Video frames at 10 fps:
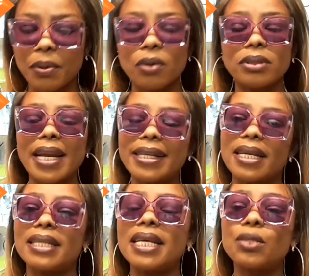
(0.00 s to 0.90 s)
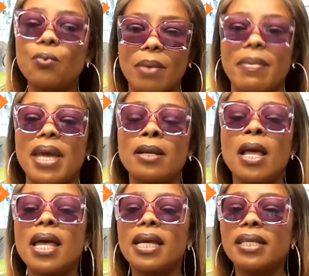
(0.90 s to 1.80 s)
Because listen, these women,
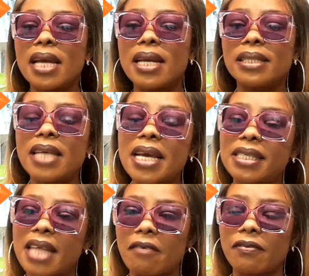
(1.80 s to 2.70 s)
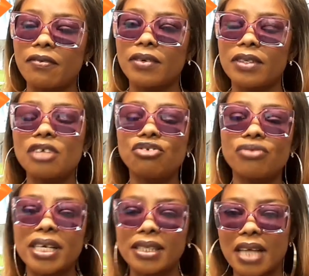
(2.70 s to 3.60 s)
they take stuff, they
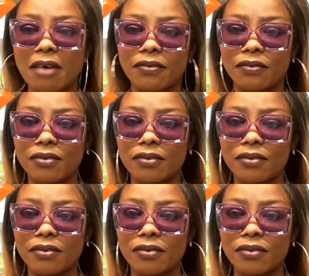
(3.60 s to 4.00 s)
drink stuff.